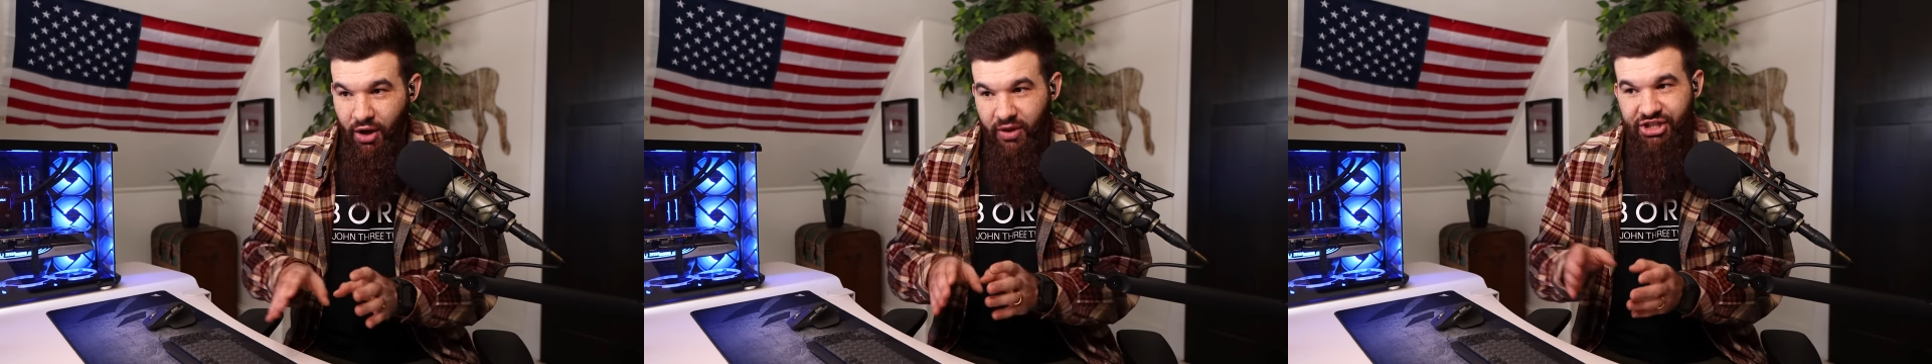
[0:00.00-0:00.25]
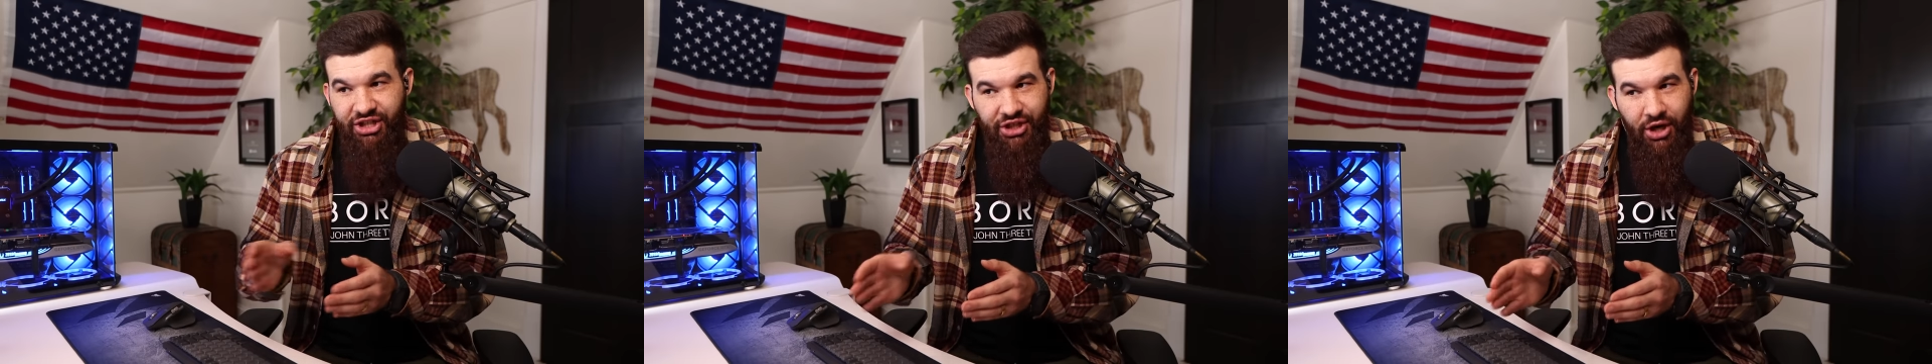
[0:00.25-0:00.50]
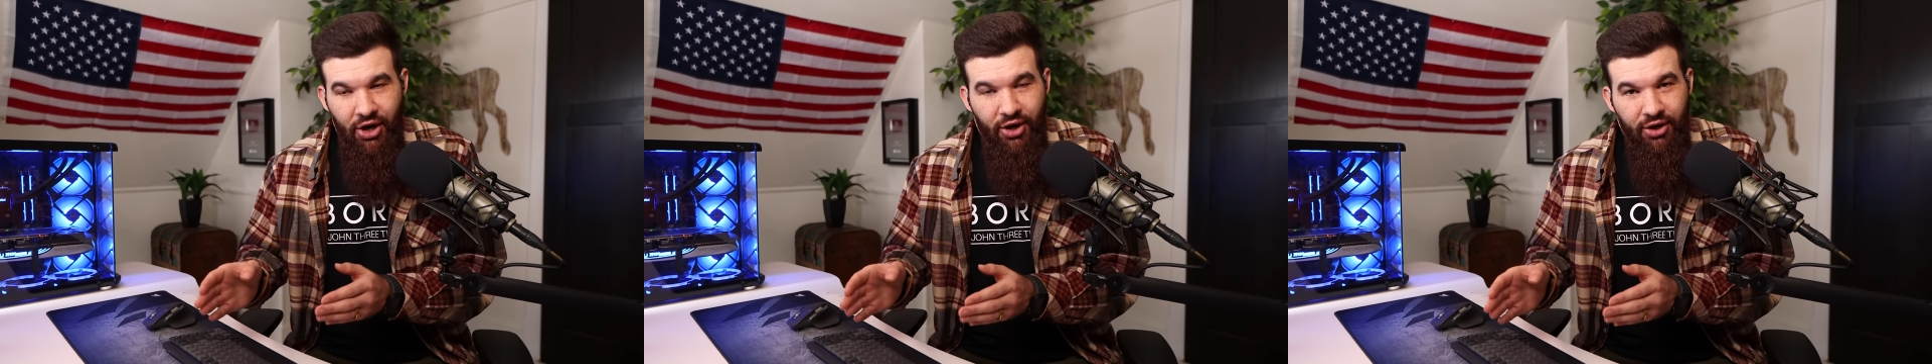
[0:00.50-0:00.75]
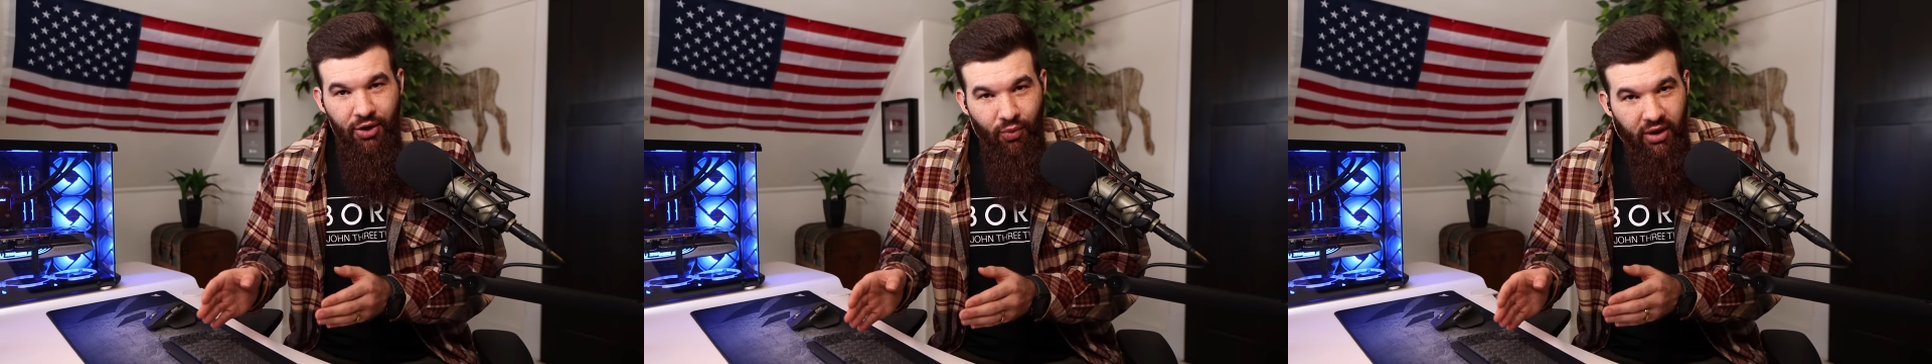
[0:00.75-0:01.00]
which in
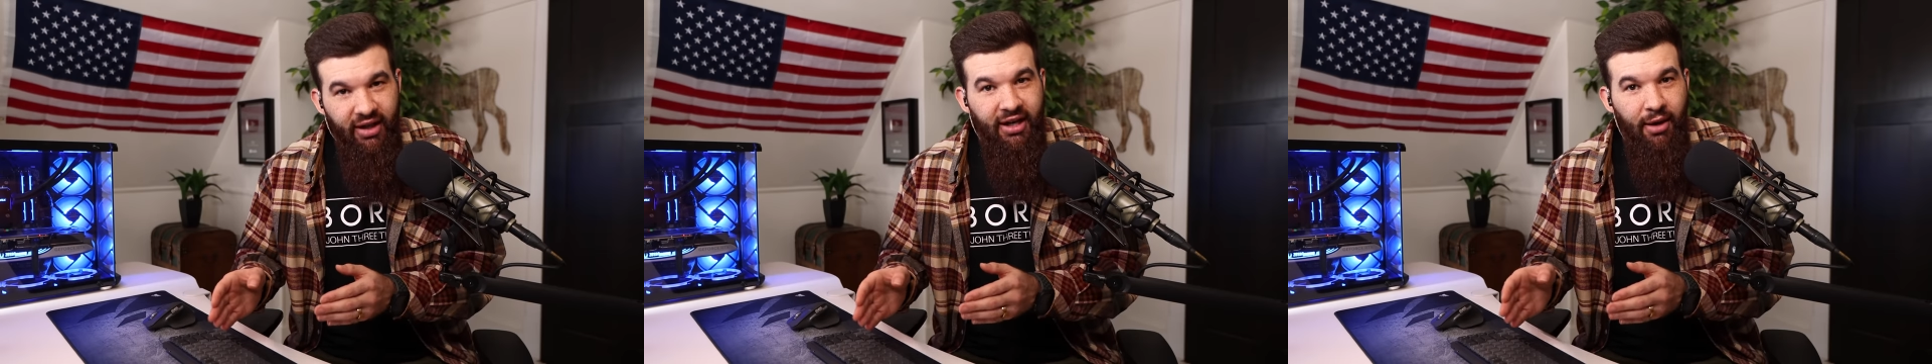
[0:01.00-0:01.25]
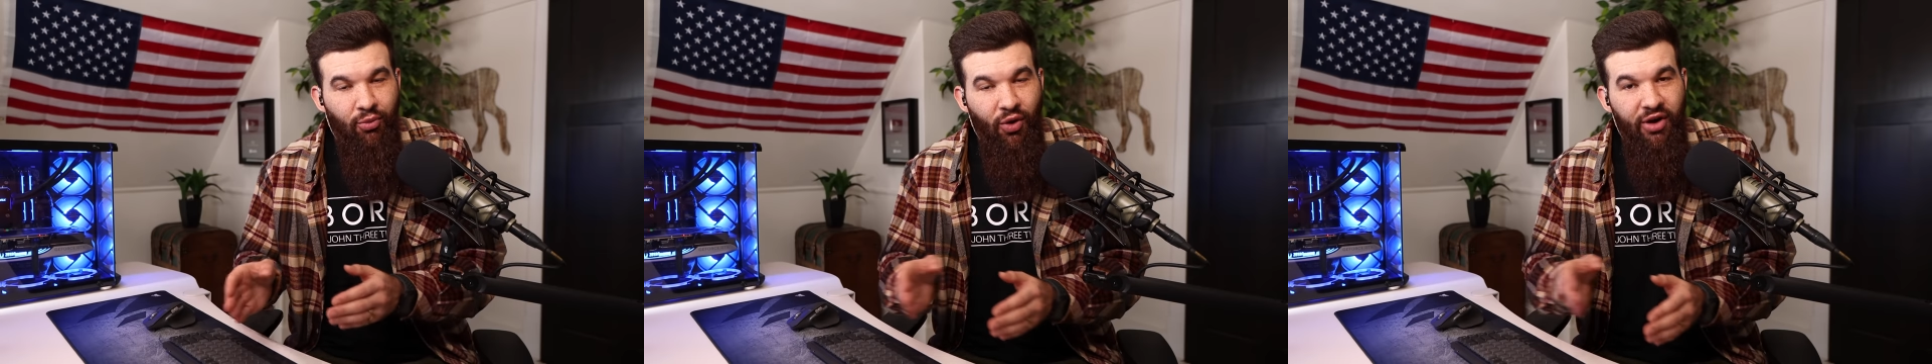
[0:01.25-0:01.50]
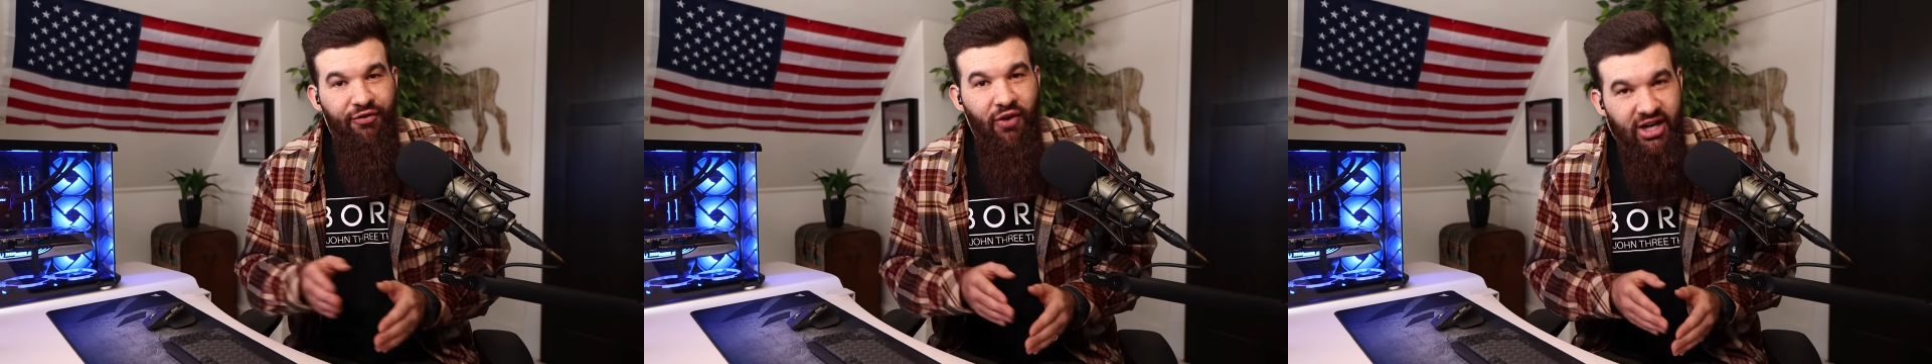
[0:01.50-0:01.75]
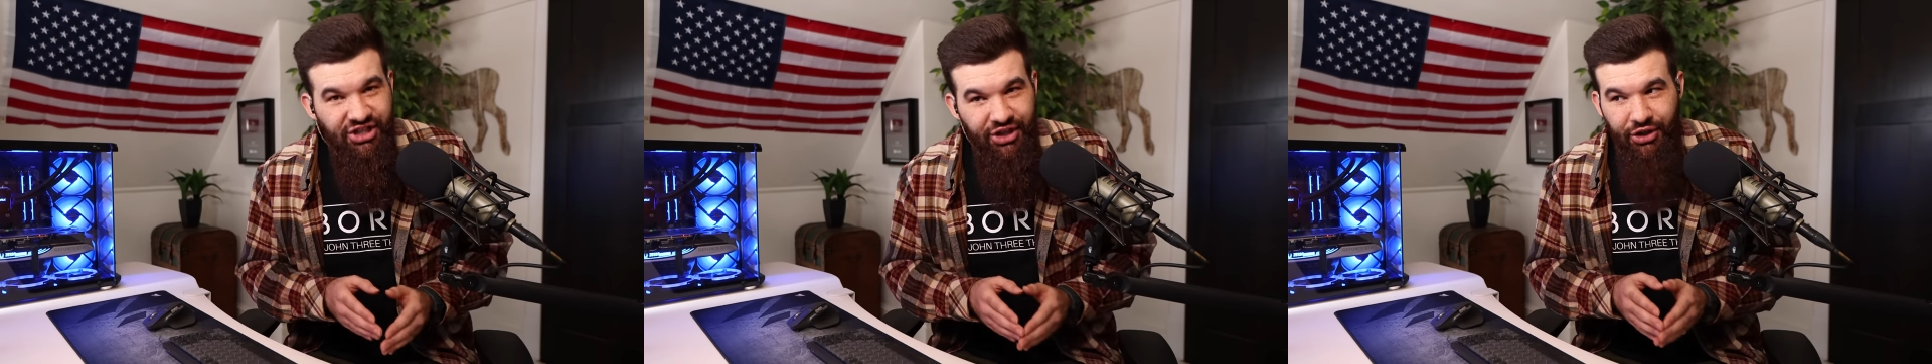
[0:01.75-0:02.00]
turn will end up
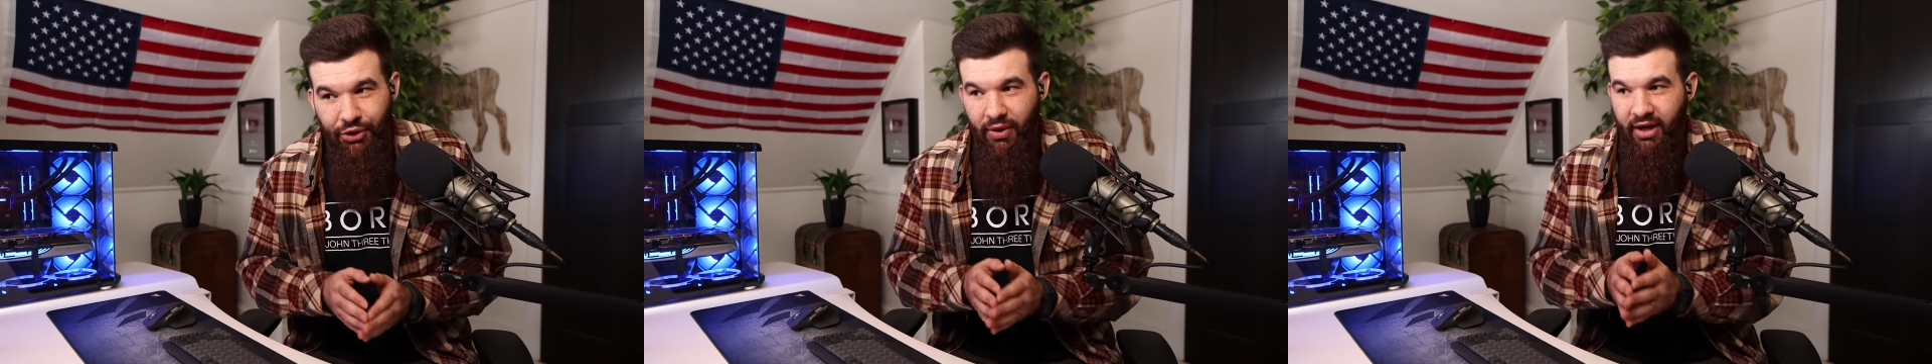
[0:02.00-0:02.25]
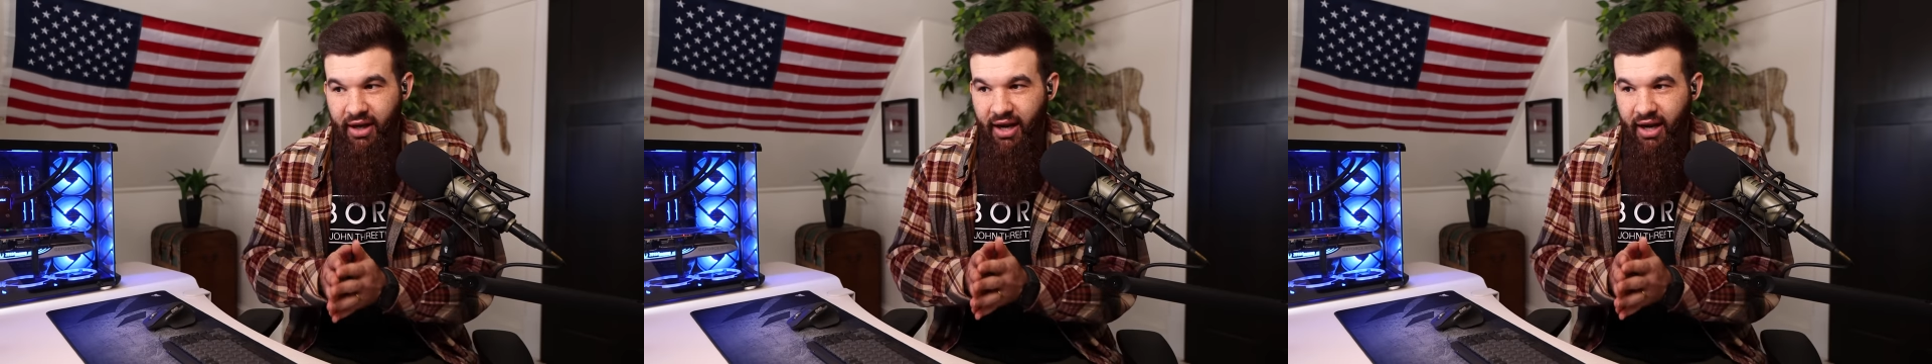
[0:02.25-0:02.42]
refreshing you and,